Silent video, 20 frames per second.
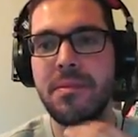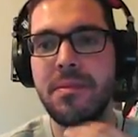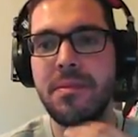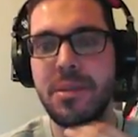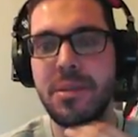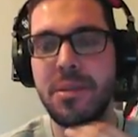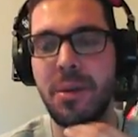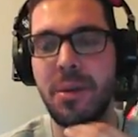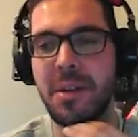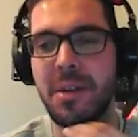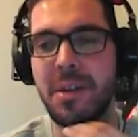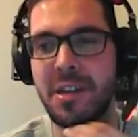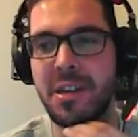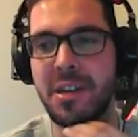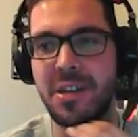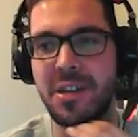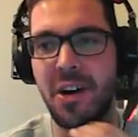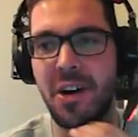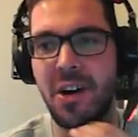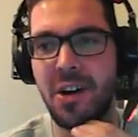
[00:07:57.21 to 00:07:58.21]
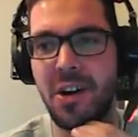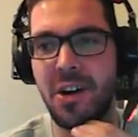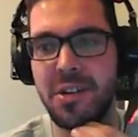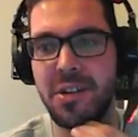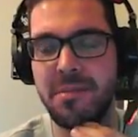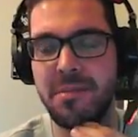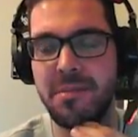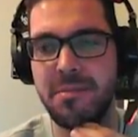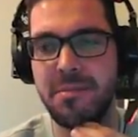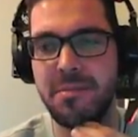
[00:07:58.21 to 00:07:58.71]
Probably gonna Scald.
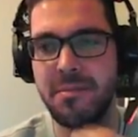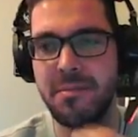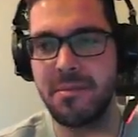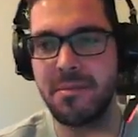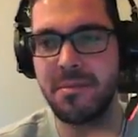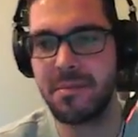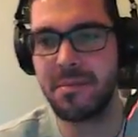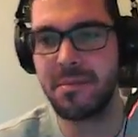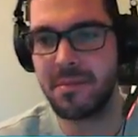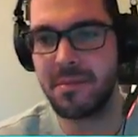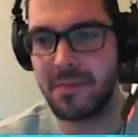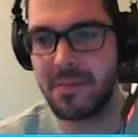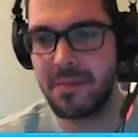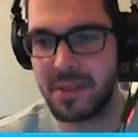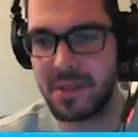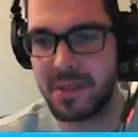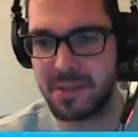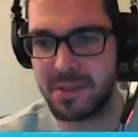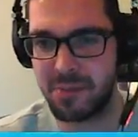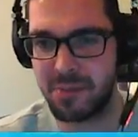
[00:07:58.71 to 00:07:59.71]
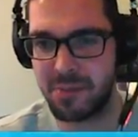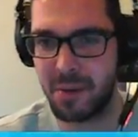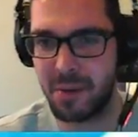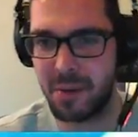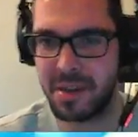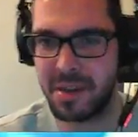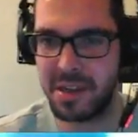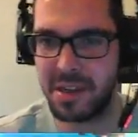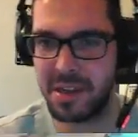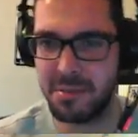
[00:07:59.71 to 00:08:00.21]
So probably a
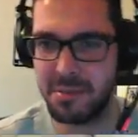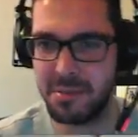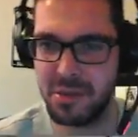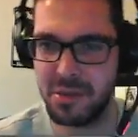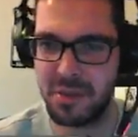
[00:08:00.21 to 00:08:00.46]
dumb move